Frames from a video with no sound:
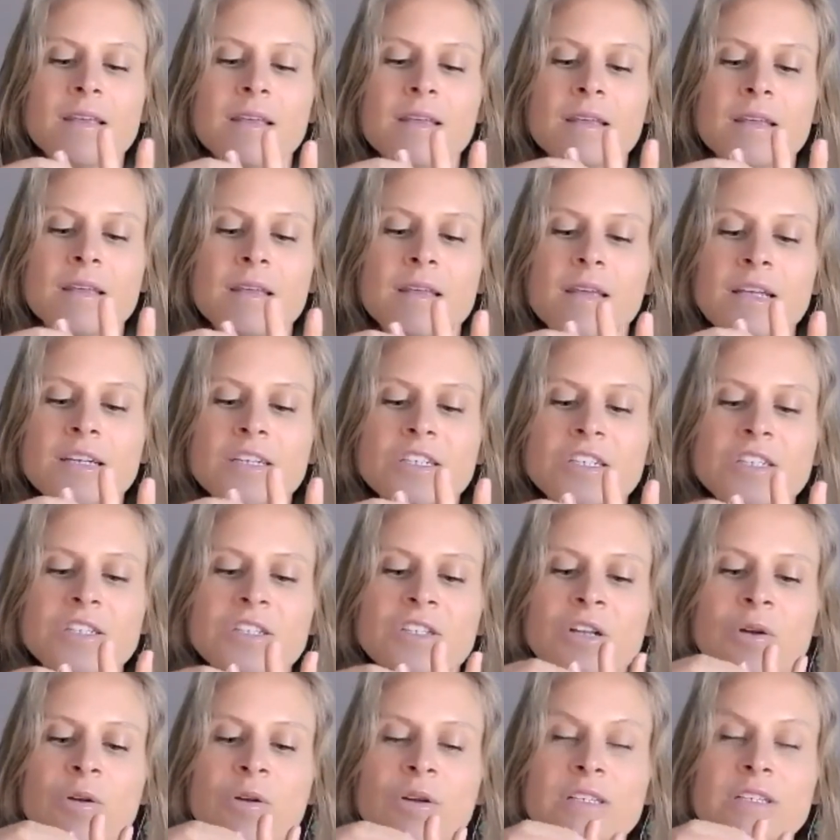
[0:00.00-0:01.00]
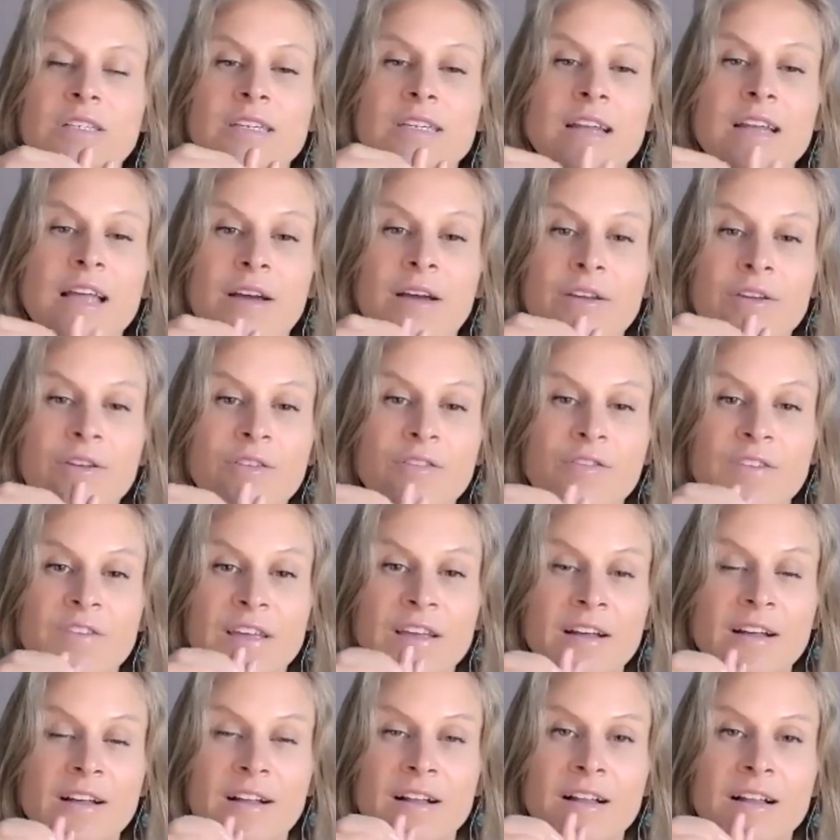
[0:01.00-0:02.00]
And just noticing how you
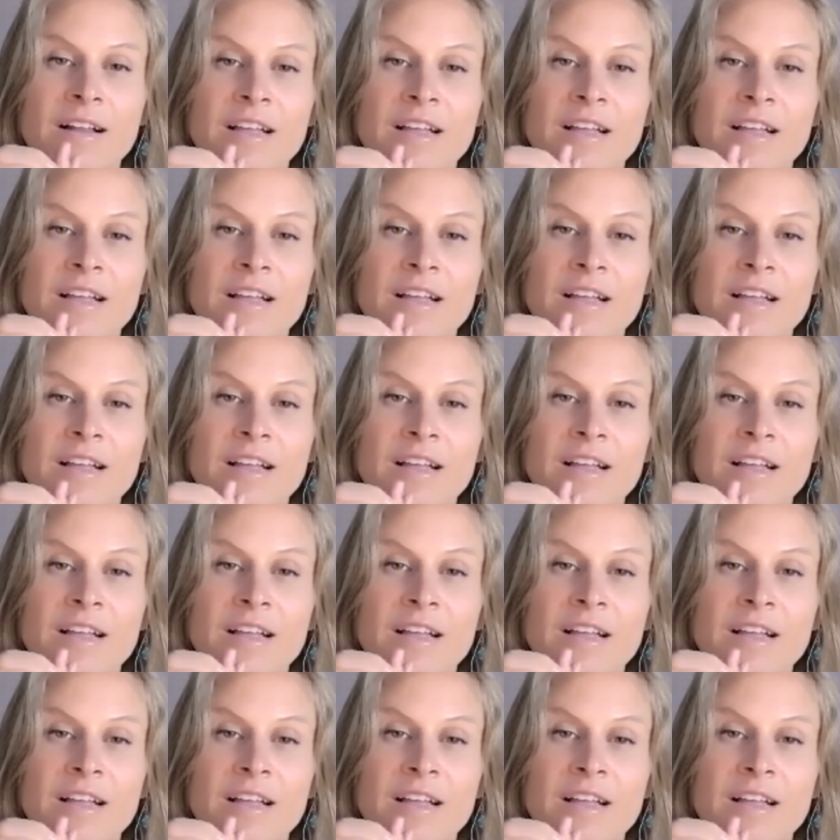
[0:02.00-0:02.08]
feel